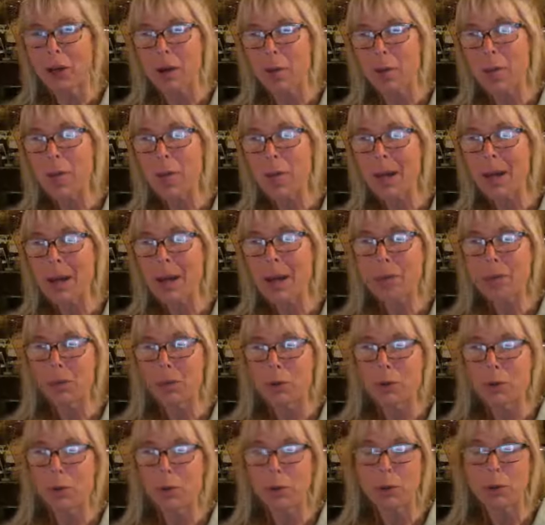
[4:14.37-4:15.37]

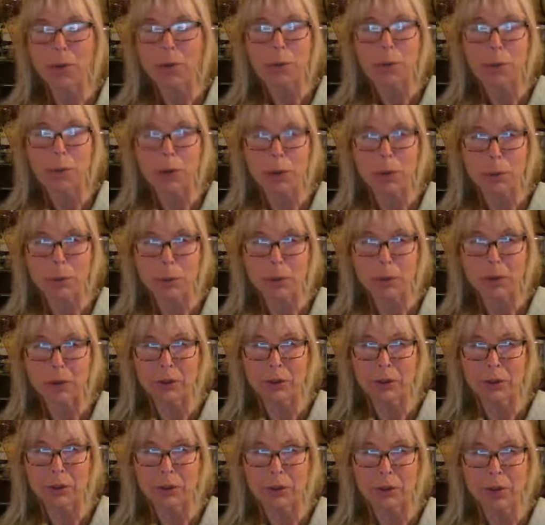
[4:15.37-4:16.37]
memorable moment
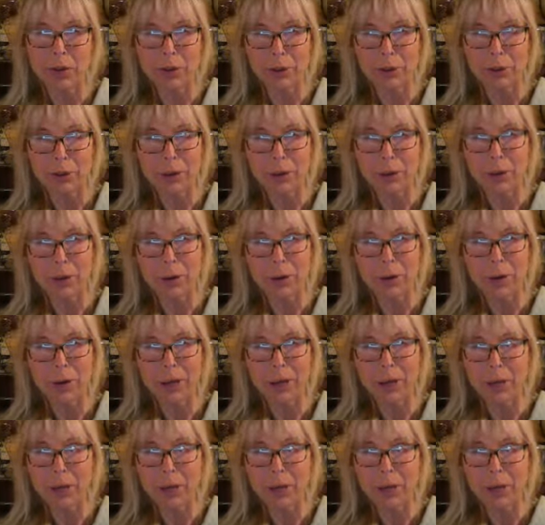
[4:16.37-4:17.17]
in your career?